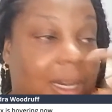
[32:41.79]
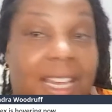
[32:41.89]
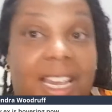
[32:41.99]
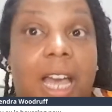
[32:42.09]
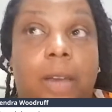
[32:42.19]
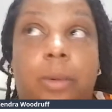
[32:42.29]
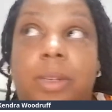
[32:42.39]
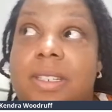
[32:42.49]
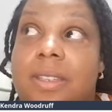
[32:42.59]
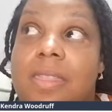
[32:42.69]
Like I
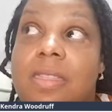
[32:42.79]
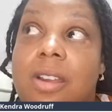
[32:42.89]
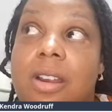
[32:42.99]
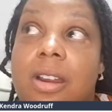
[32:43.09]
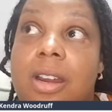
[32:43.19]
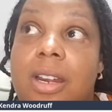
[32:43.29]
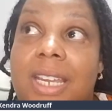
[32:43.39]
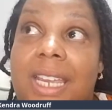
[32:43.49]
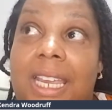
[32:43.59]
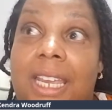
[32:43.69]
was
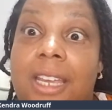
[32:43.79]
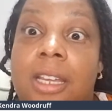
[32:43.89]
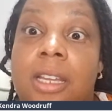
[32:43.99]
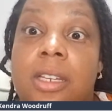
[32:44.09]
33